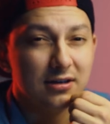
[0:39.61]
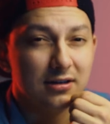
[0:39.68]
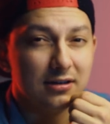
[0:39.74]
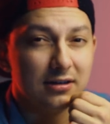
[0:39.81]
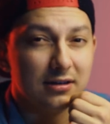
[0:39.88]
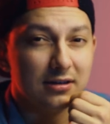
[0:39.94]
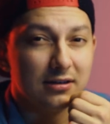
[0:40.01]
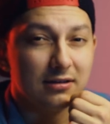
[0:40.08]

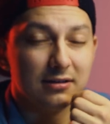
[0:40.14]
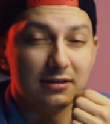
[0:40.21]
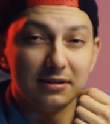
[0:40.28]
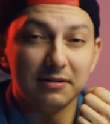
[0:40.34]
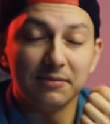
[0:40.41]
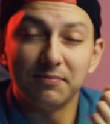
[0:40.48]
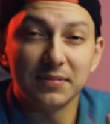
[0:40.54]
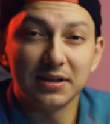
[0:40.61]
in
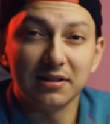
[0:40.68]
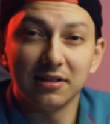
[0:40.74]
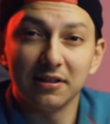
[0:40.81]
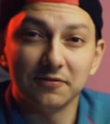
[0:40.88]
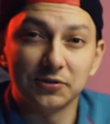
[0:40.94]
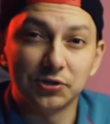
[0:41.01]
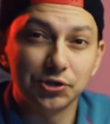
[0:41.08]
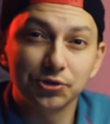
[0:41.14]
the middle
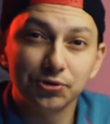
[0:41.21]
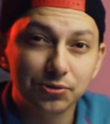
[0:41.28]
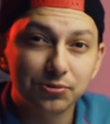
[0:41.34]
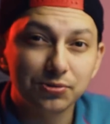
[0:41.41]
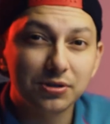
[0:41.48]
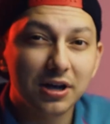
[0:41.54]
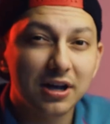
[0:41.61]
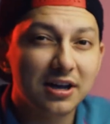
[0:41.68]
of
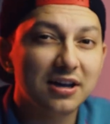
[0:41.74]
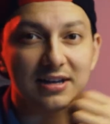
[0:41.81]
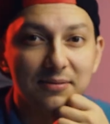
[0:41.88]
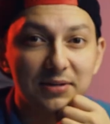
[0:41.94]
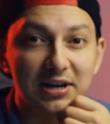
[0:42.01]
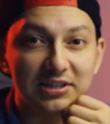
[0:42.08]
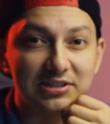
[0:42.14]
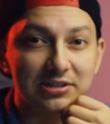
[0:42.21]
June. I'm
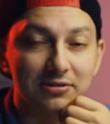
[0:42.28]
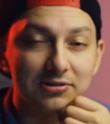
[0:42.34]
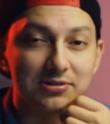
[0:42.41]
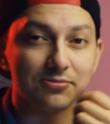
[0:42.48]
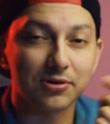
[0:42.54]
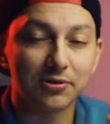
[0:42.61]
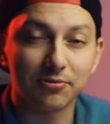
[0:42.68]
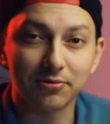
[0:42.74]
actually
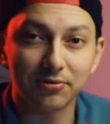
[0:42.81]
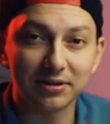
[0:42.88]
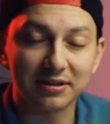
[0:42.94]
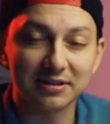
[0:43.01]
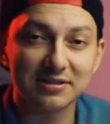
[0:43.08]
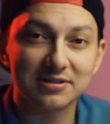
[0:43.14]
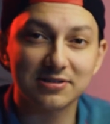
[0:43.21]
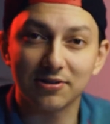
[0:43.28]
also recording
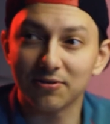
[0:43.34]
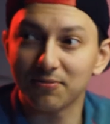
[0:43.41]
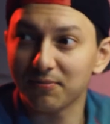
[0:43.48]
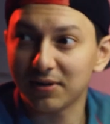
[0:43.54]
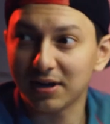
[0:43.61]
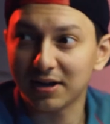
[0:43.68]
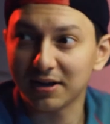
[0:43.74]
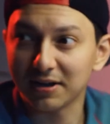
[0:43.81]
this on
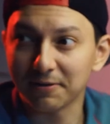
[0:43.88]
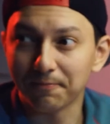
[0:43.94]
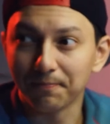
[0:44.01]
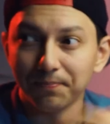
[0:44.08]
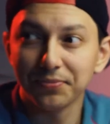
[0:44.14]
my